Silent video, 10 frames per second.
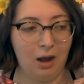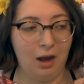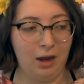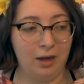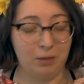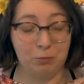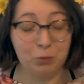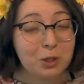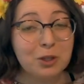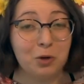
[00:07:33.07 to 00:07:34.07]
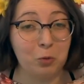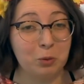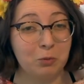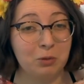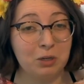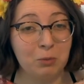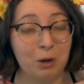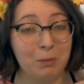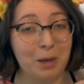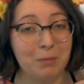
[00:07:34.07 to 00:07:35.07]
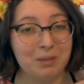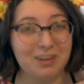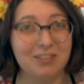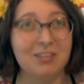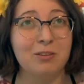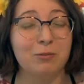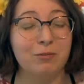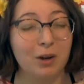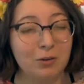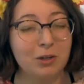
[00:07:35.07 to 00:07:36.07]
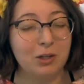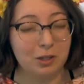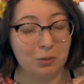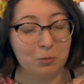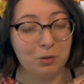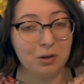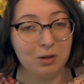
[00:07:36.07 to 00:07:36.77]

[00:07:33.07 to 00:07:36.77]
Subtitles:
I really hope you'll read Well Met because it is very cute.